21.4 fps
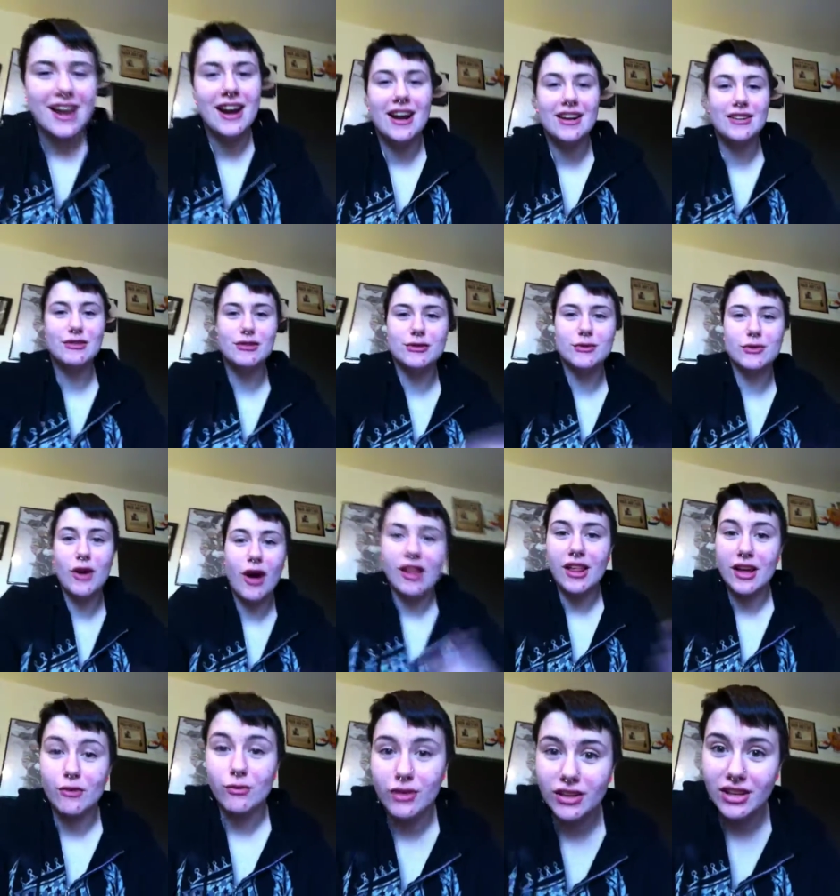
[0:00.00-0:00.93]
And I just got
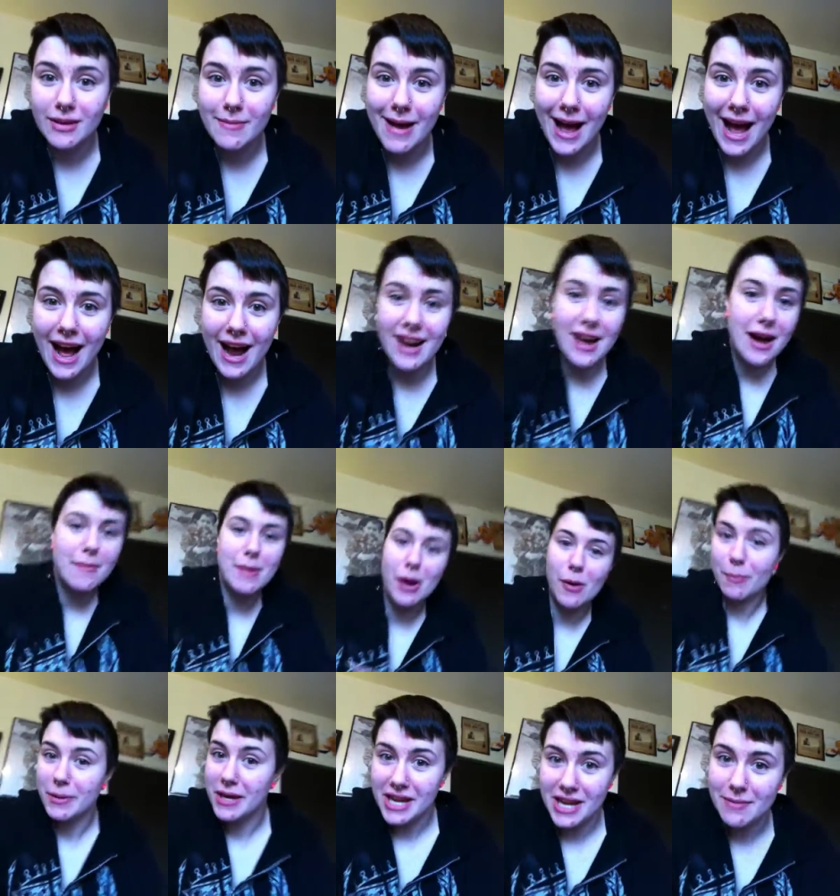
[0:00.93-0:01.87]
like really mad
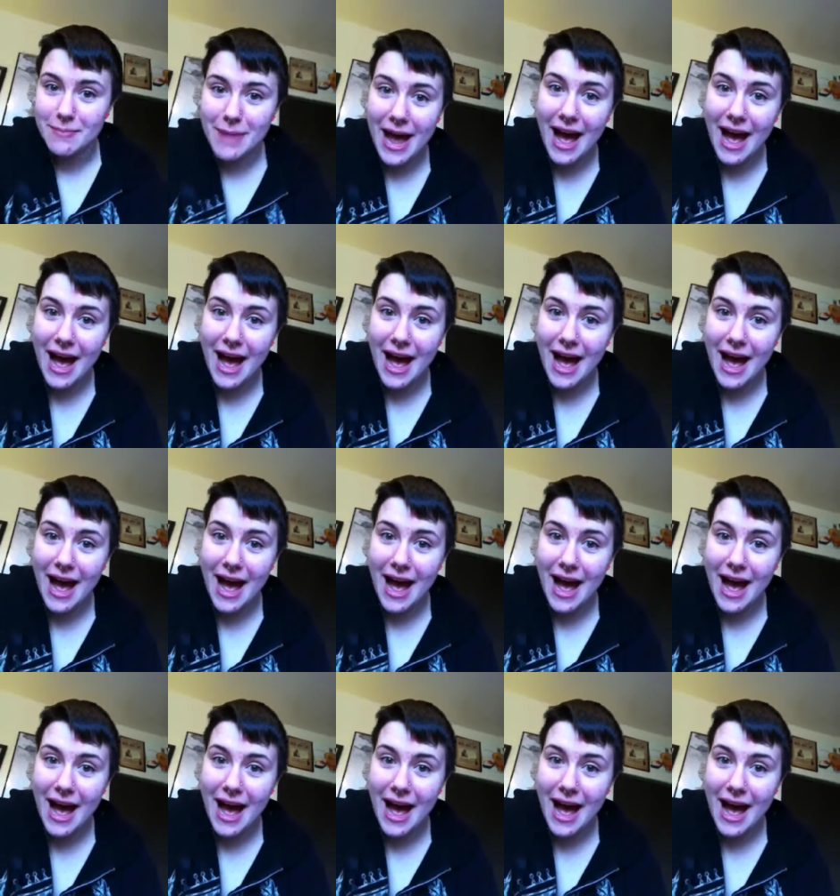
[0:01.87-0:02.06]
about being